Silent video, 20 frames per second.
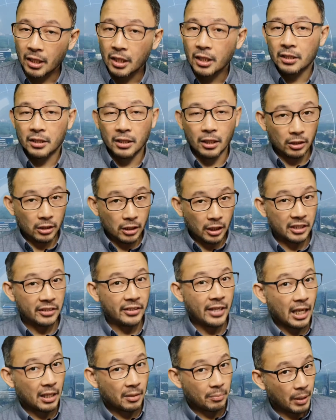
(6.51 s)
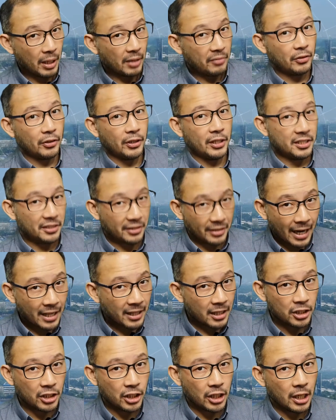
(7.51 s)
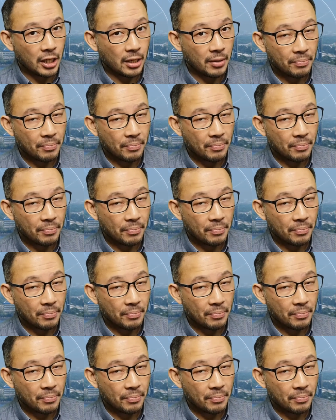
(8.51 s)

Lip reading: Now, does that make for a strategy?